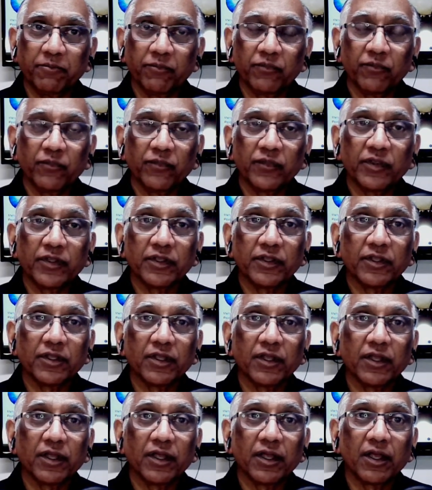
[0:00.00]
I wonder if he
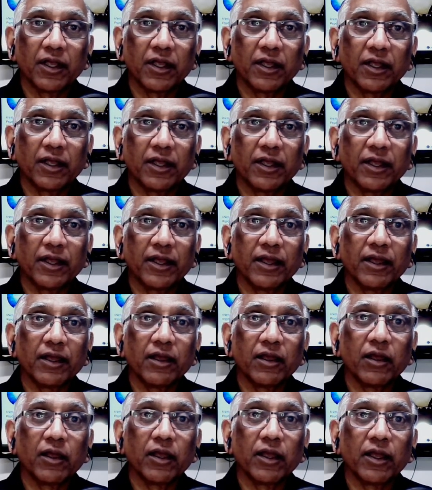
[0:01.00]
planned it for
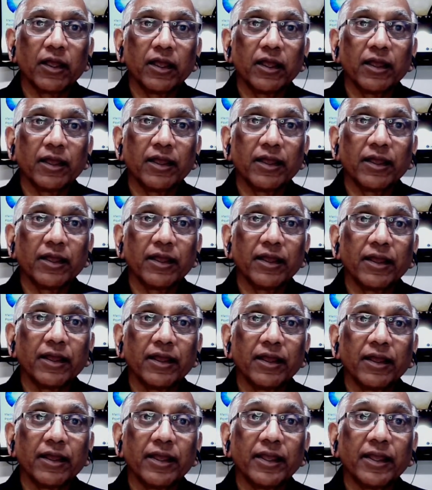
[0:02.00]
January 2nd
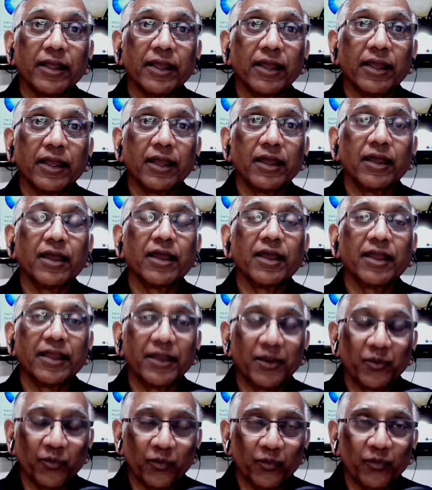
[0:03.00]
to take advantage of the
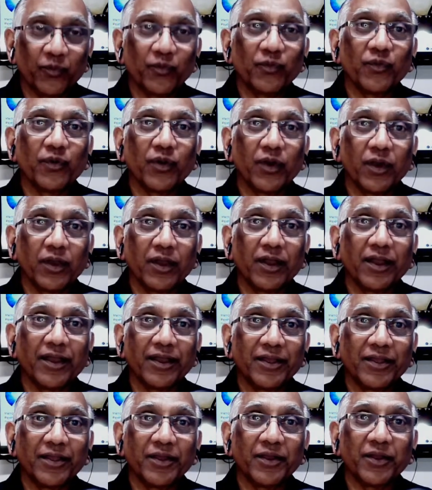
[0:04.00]
traffic. I wonder if that was
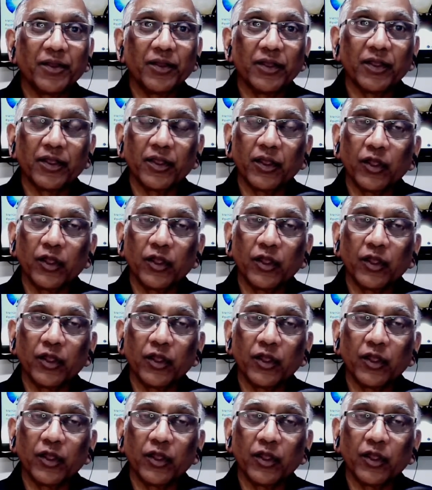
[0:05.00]
part of his thinking.